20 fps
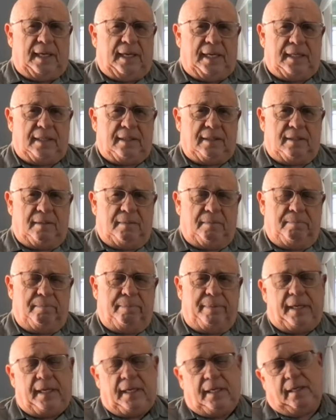as the
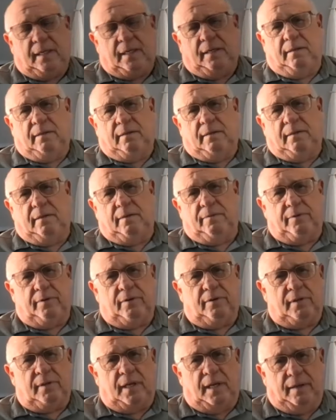beacon of
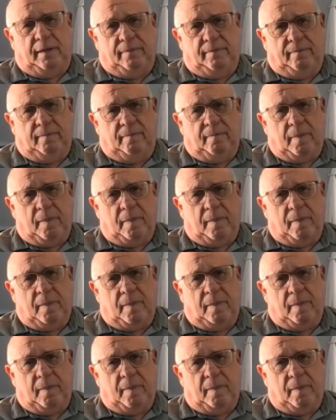your life.